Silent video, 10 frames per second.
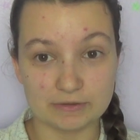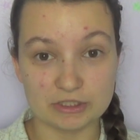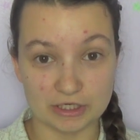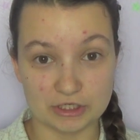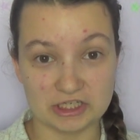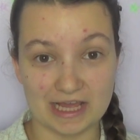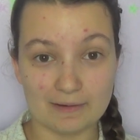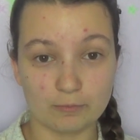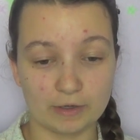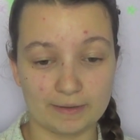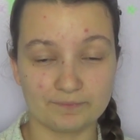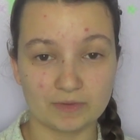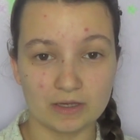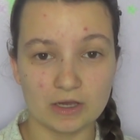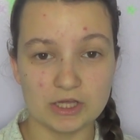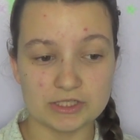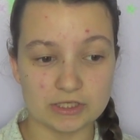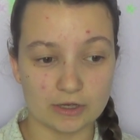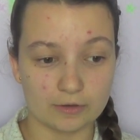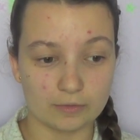which I usually had one in.
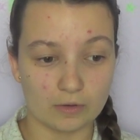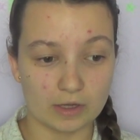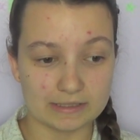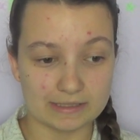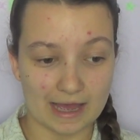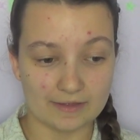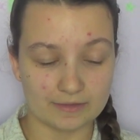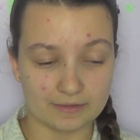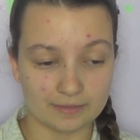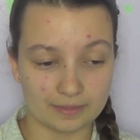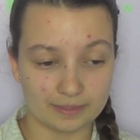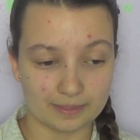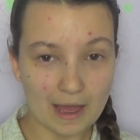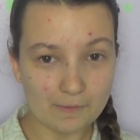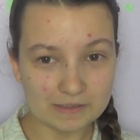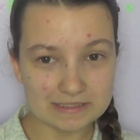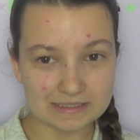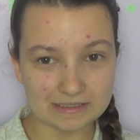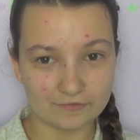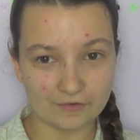So yeah, that
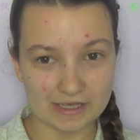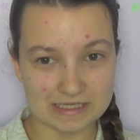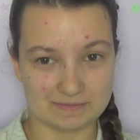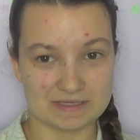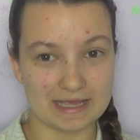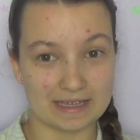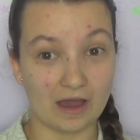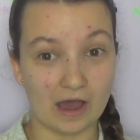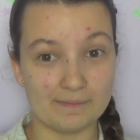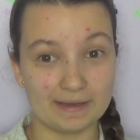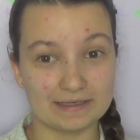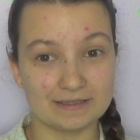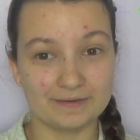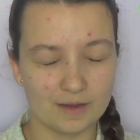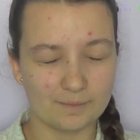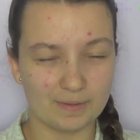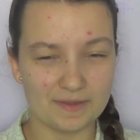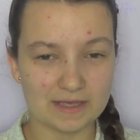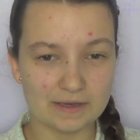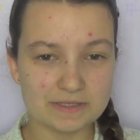was the first mistake I made. But
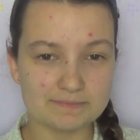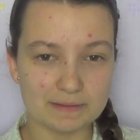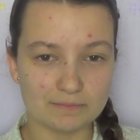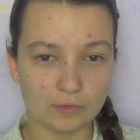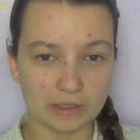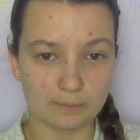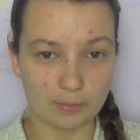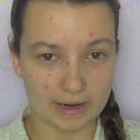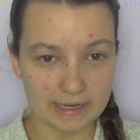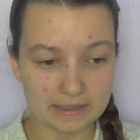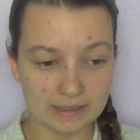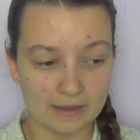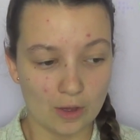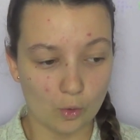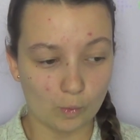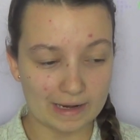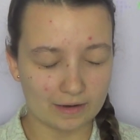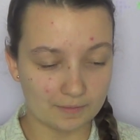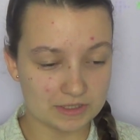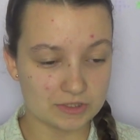I think it was mid-morning break when
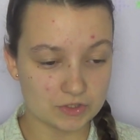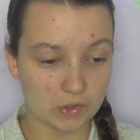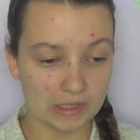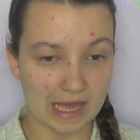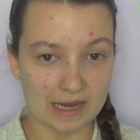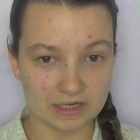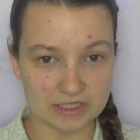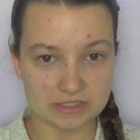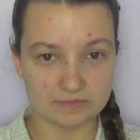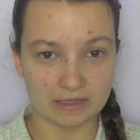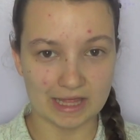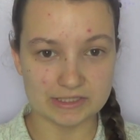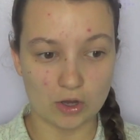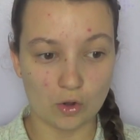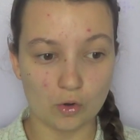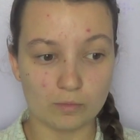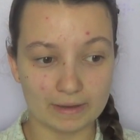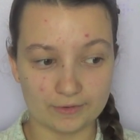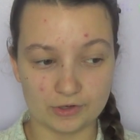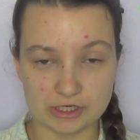I went to the toilet and I just realised, oh
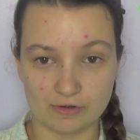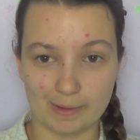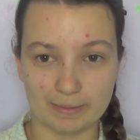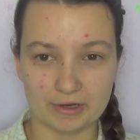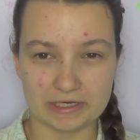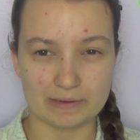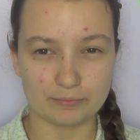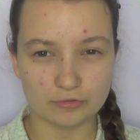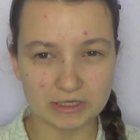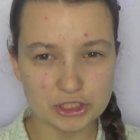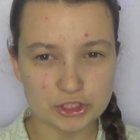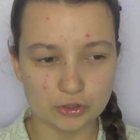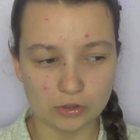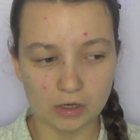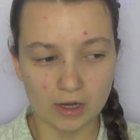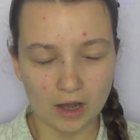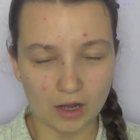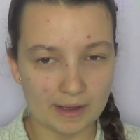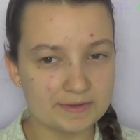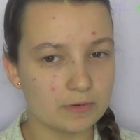my gosh, I've got my period. And I'm pretty sure
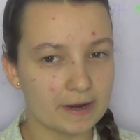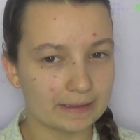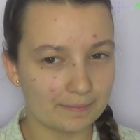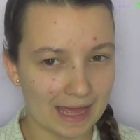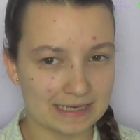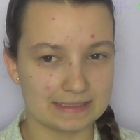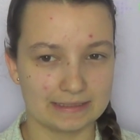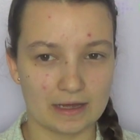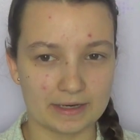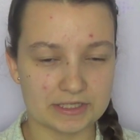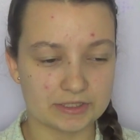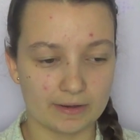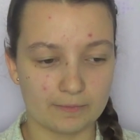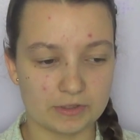I was wearing a panty liner, so